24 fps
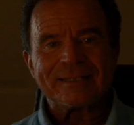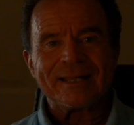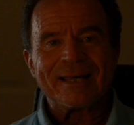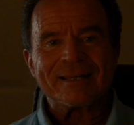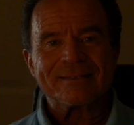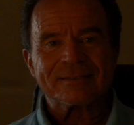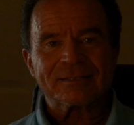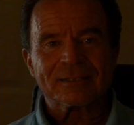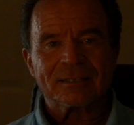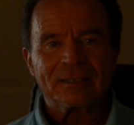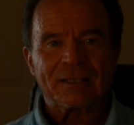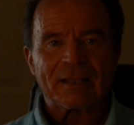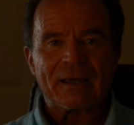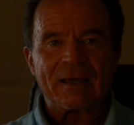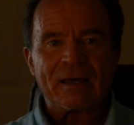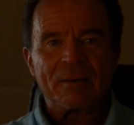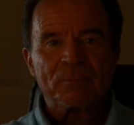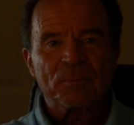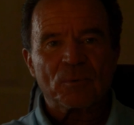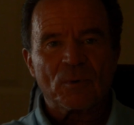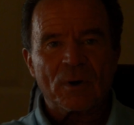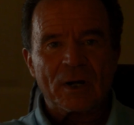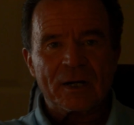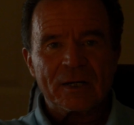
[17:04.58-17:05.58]
desk
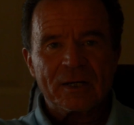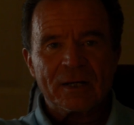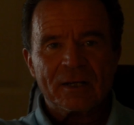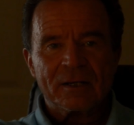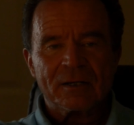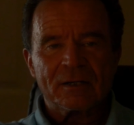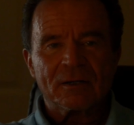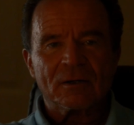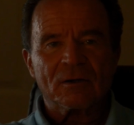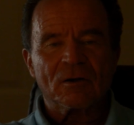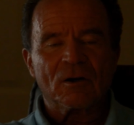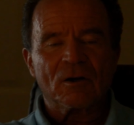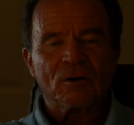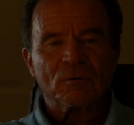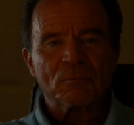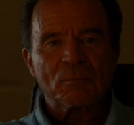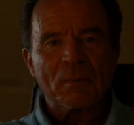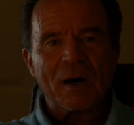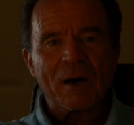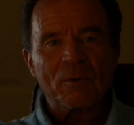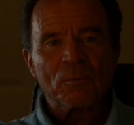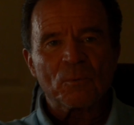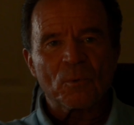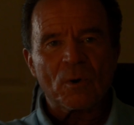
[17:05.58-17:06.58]
lamp right here on
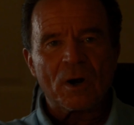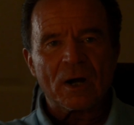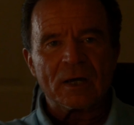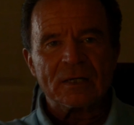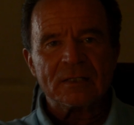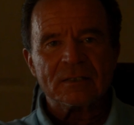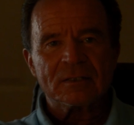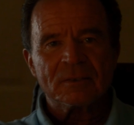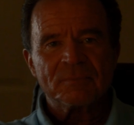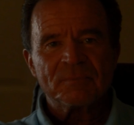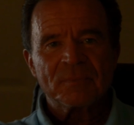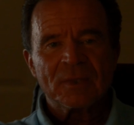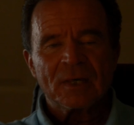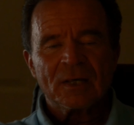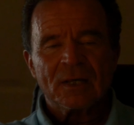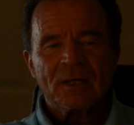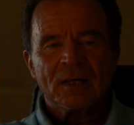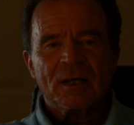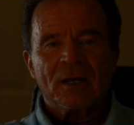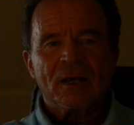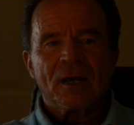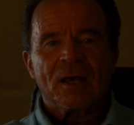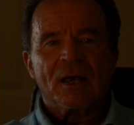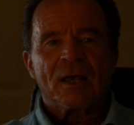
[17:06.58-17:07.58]
my right.
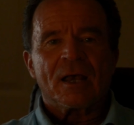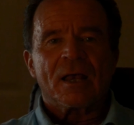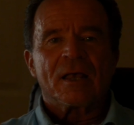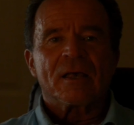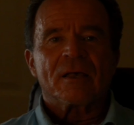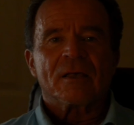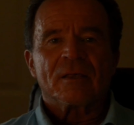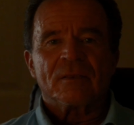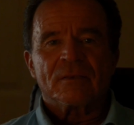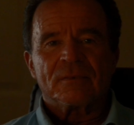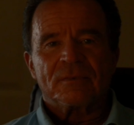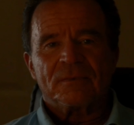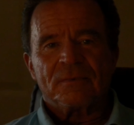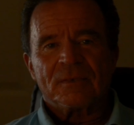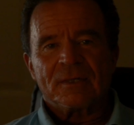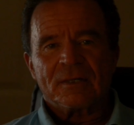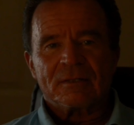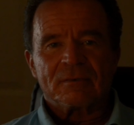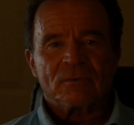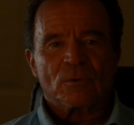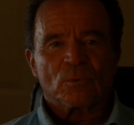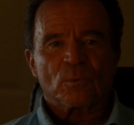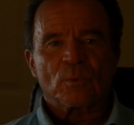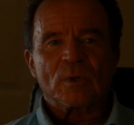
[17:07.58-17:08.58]

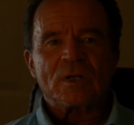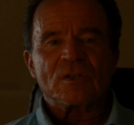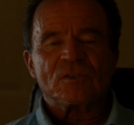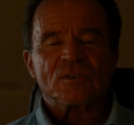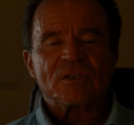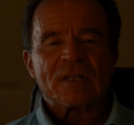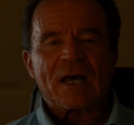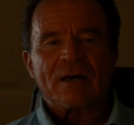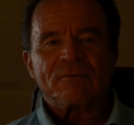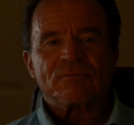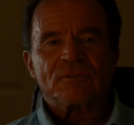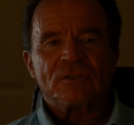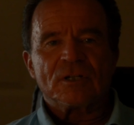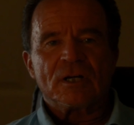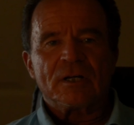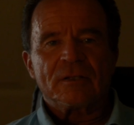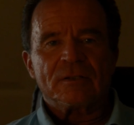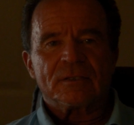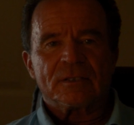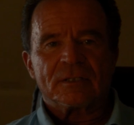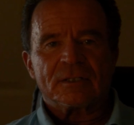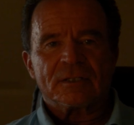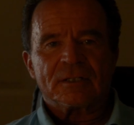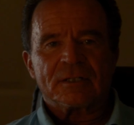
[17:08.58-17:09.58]
The reason I've
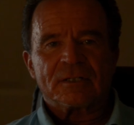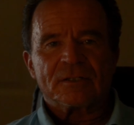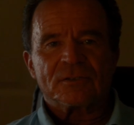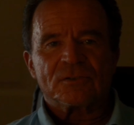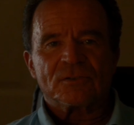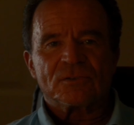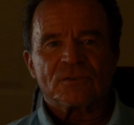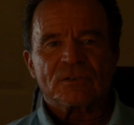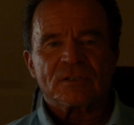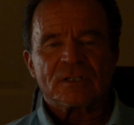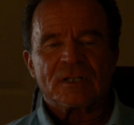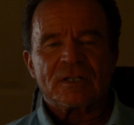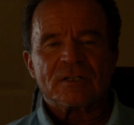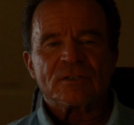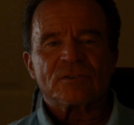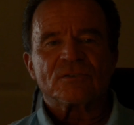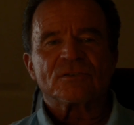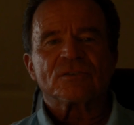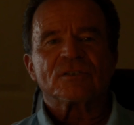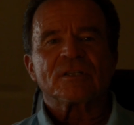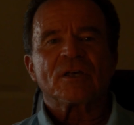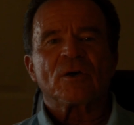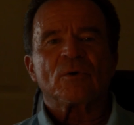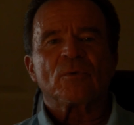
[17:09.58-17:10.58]
done this
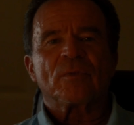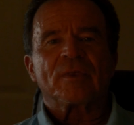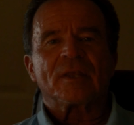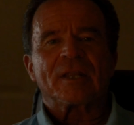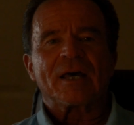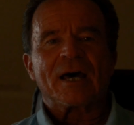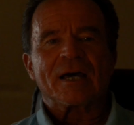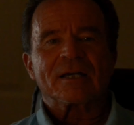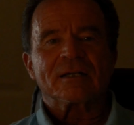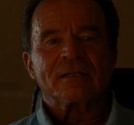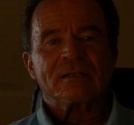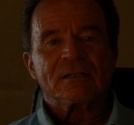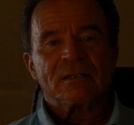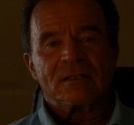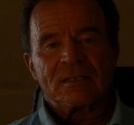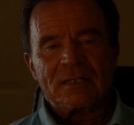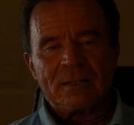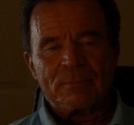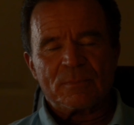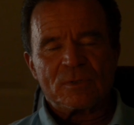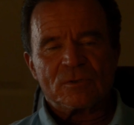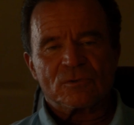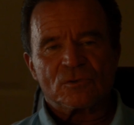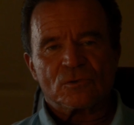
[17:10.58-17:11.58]
is so that I can
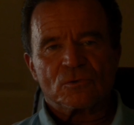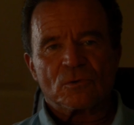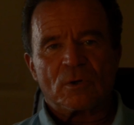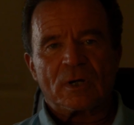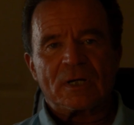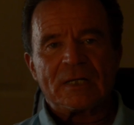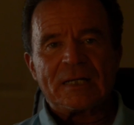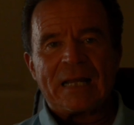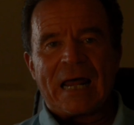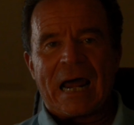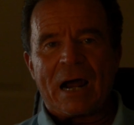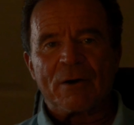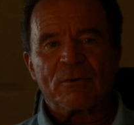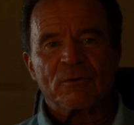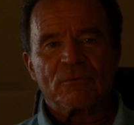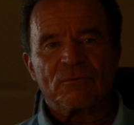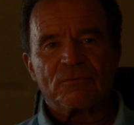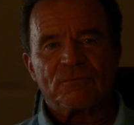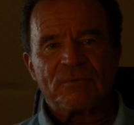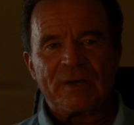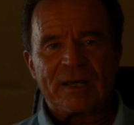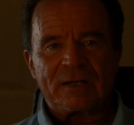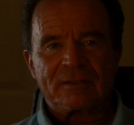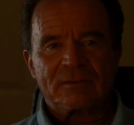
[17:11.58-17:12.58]
demonstrate how
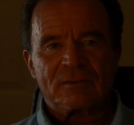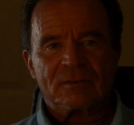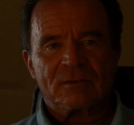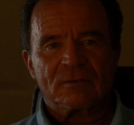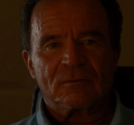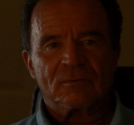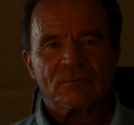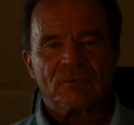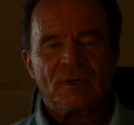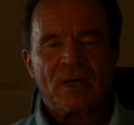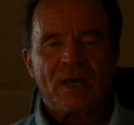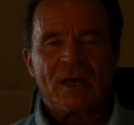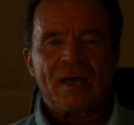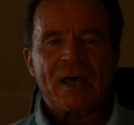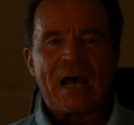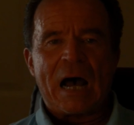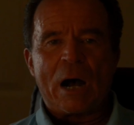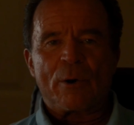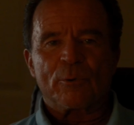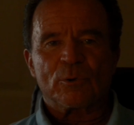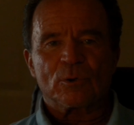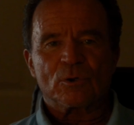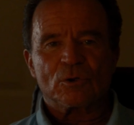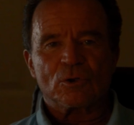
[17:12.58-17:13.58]
effective
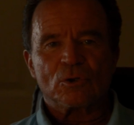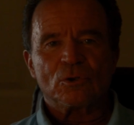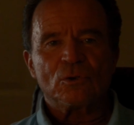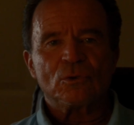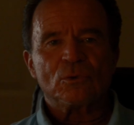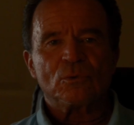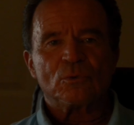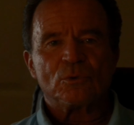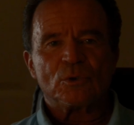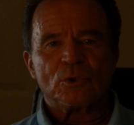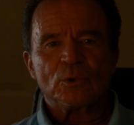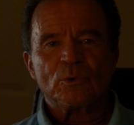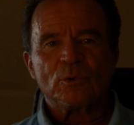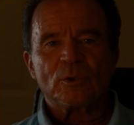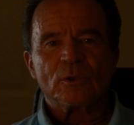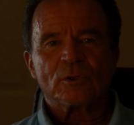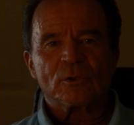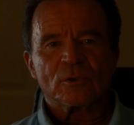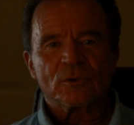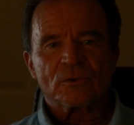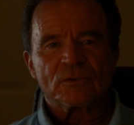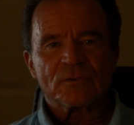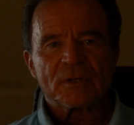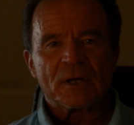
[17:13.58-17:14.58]
our new
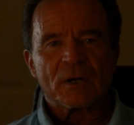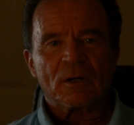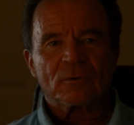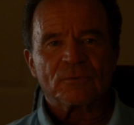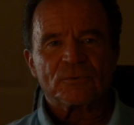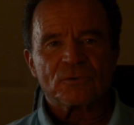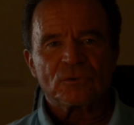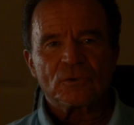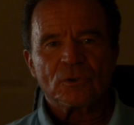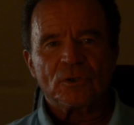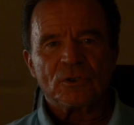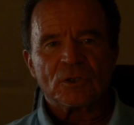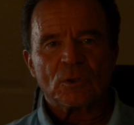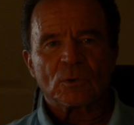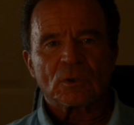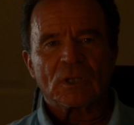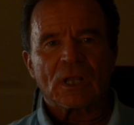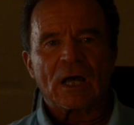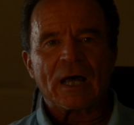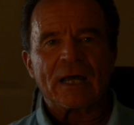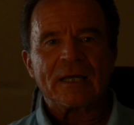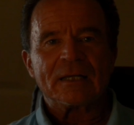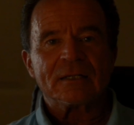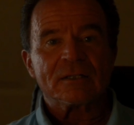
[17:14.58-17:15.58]
do-it-yourself studio
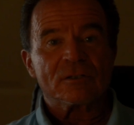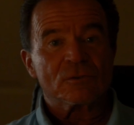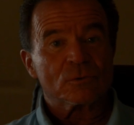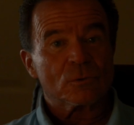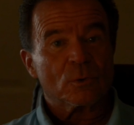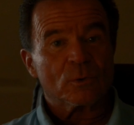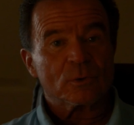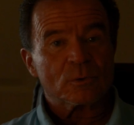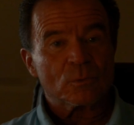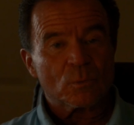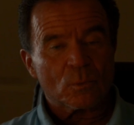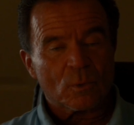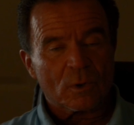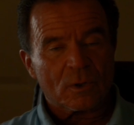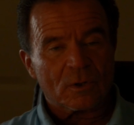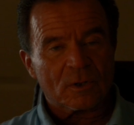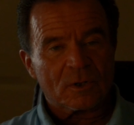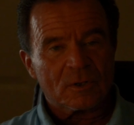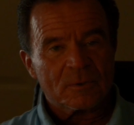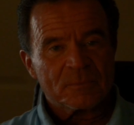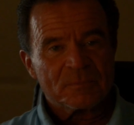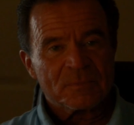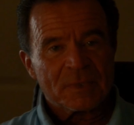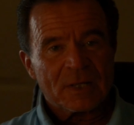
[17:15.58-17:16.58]
light is going to
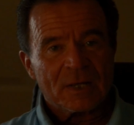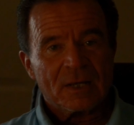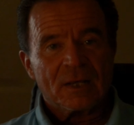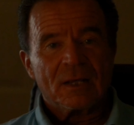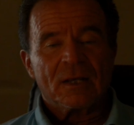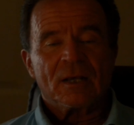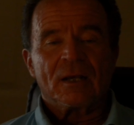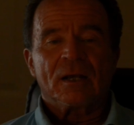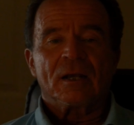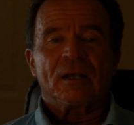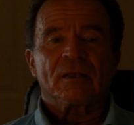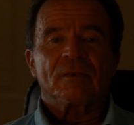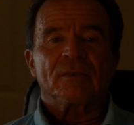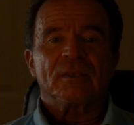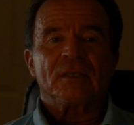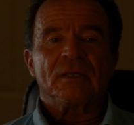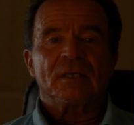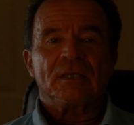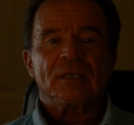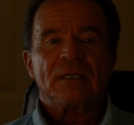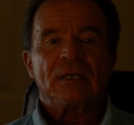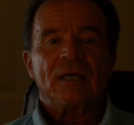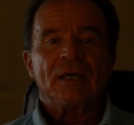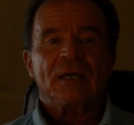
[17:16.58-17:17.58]
work.
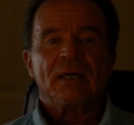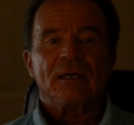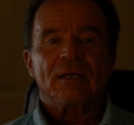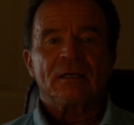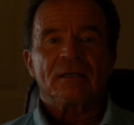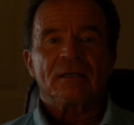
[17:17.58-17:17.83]
The